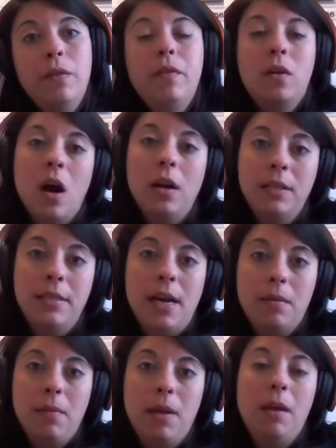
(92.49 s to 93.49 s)
If you
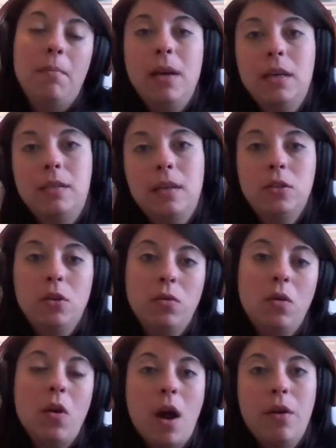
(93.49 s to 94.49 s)
contact me, Miss, I don't
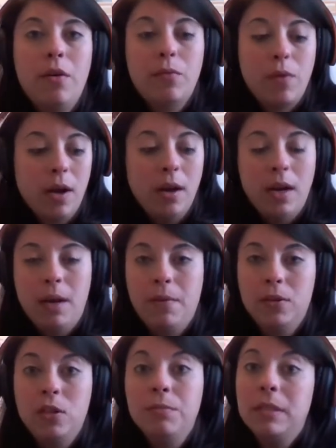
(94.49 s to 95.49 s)
know how to write an
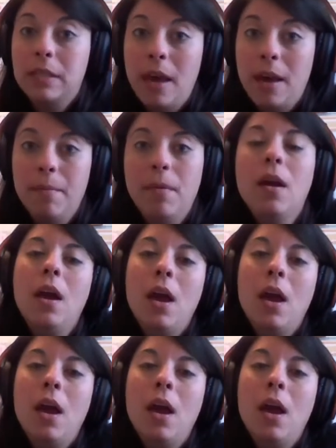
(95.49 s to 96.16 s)
email to Miss Kim,